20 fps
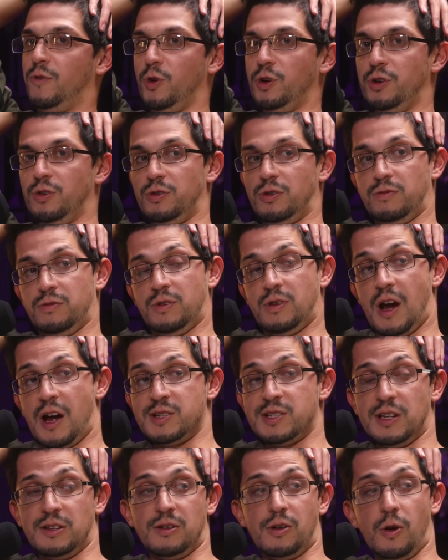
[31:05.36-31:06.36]
And for you
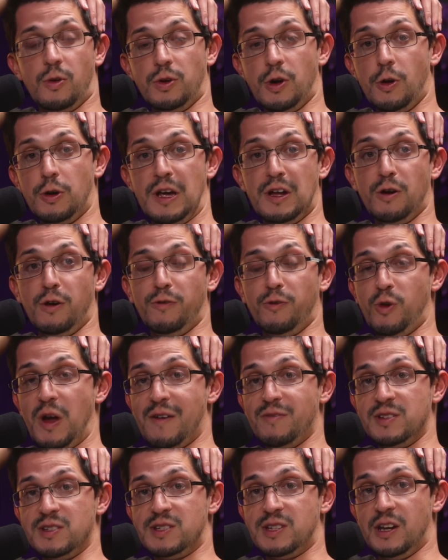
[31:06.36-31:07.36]
guys that don't know yet, or if we
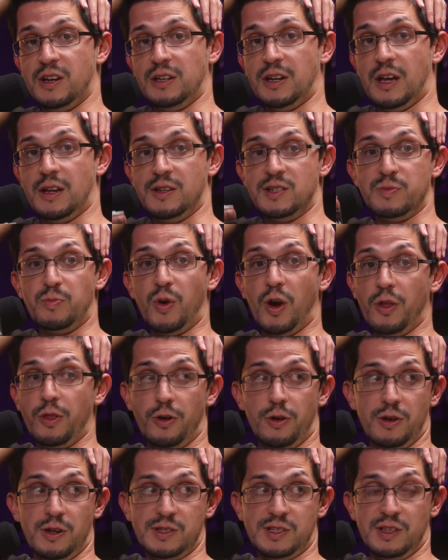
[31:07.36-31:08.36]
haven't said it yet, his
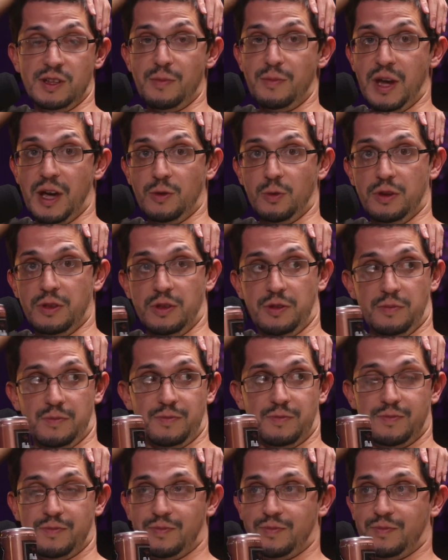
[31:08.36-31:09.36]
brother is in the band with him.